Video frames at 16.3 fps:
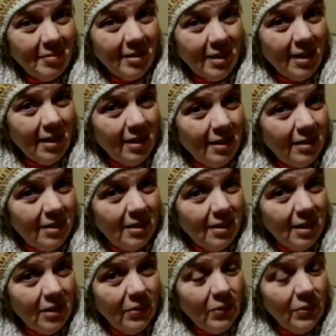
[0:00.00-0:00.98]
Not gonna
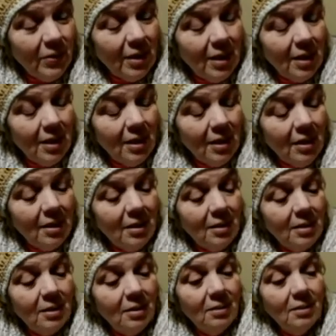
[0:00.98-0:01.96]
say who it
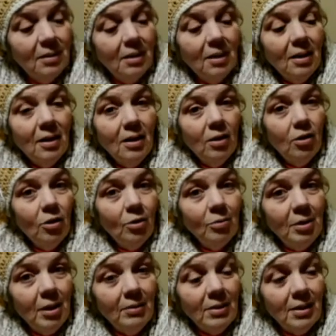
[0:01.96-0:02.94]
is. Hope
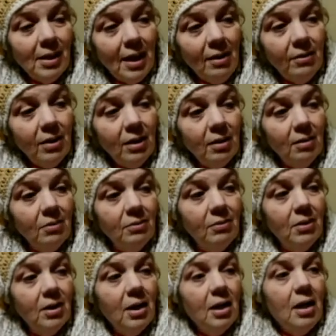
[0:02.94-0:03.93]
that was loud enough.
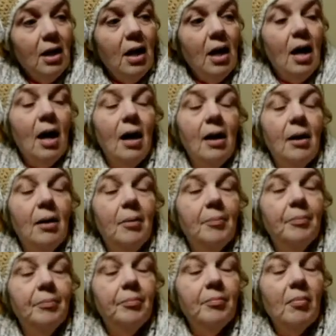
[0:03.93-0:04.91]

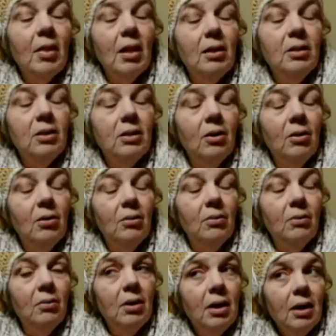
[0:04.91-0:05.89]
Um,
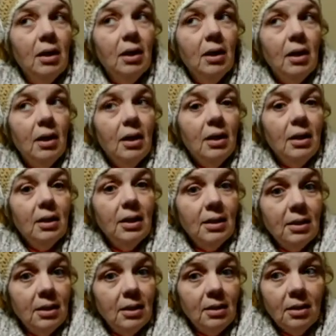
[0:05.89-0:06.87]
so
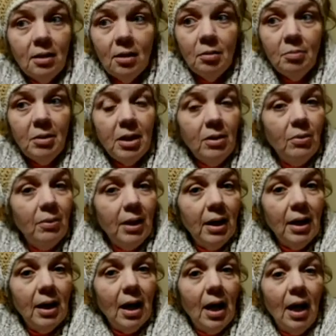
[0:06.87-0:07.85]
this is gonna be
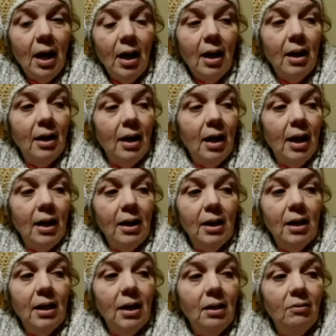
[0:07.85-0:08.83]
quick. I I
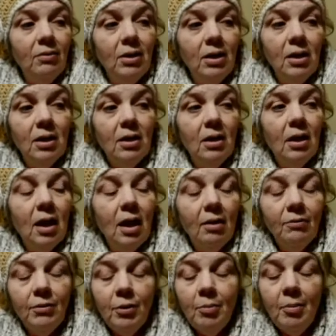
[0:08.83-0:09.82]
didn't even I
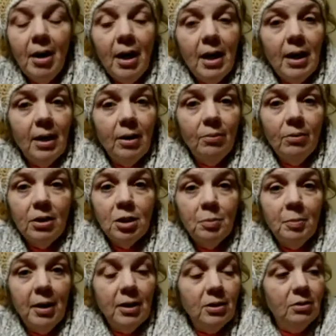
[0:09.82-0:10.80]
feel bad. I watched
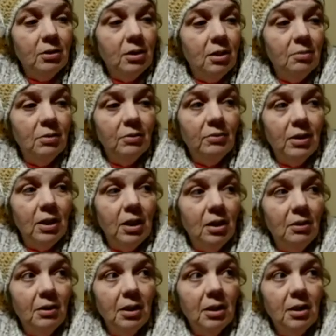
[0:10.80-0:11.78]
Pastor Kim's
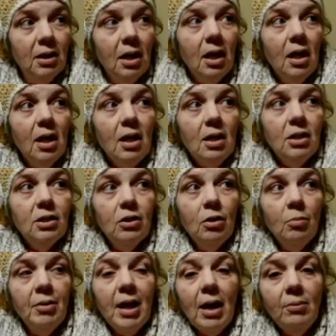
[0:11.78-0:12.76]
video. I didn't so
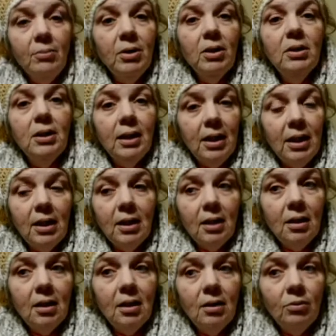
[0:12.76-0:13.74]
but I will
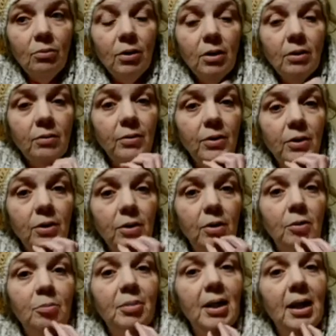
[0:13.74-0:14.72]
link one of
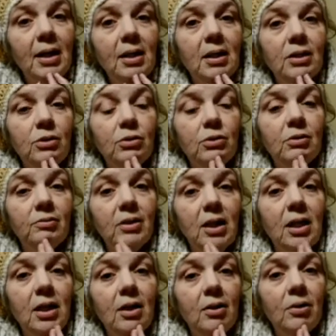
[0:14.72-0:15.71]
her Black History
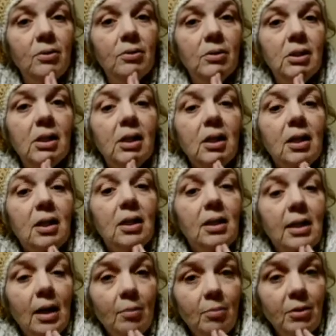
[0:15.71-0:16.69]
videos
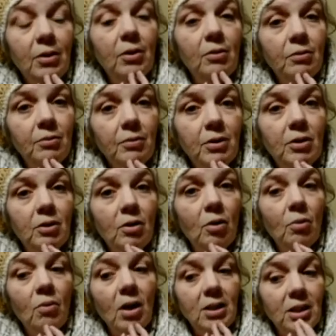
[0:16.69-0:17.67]
down below for you to go
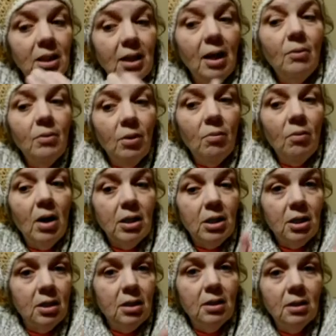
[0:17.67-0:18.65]
watch. And I will watch
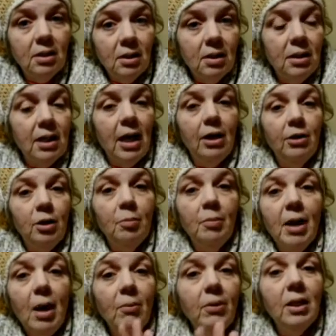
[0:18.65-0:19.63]
it in its entirety, but
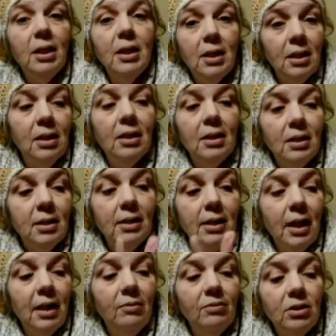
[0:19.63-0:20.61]
I want to get this
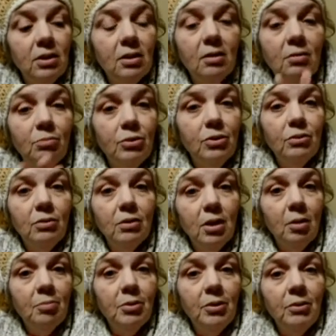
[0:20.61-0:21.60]
saved to the computer and
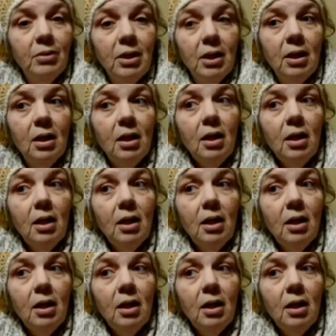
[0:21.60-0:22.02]
uploaded